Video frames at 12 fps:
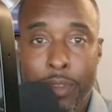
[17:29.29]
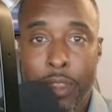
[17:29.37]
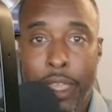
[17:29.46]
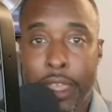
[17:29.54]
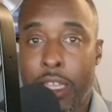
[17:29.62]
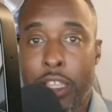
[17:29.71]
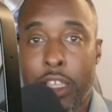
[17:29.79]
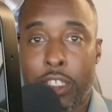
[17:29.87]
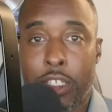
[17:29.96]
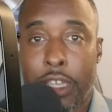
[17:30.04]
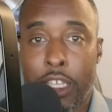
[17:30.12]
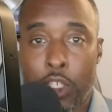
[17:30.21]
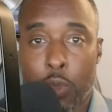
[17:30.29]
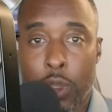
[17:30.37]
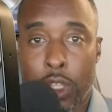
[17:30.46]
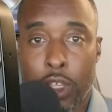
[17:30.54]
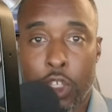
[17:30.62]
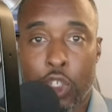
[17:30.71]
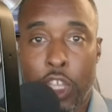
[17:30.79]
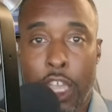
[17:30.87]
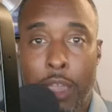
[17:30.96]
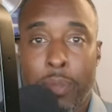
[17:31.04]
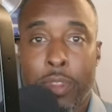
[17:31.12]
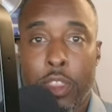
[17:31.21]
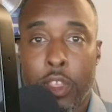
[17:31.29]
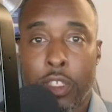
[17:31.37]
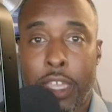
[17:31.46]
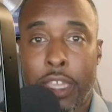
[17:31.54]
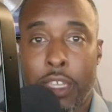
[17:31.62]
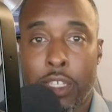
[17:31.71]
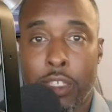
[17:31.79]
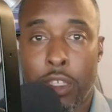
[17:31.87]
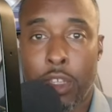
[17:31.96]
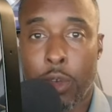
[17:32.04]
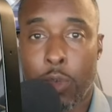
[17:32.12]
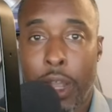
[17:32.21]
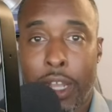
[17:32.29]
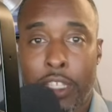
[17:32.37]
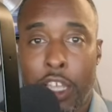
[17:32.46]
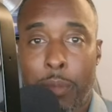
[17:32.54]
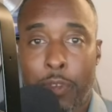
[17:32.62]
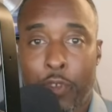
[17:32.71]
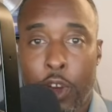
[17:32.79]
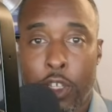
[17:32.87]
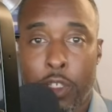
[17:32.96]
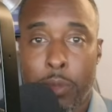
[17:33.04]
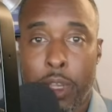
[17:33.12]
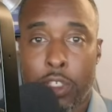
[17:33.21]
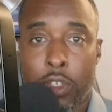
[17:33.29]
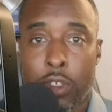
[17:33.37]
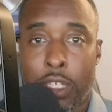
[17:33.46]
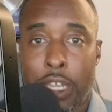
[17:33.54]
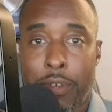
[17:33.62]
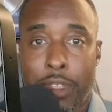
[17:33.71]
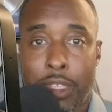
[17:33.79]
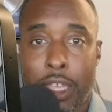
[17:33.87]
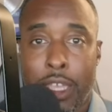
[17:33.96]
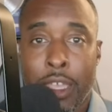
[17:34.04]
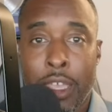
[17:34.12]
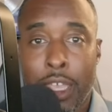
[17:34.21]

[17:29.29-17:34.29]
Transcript: Like, he looks like he's in really good shape. Looks like he's, you know, rocked up as far as muscles and everything.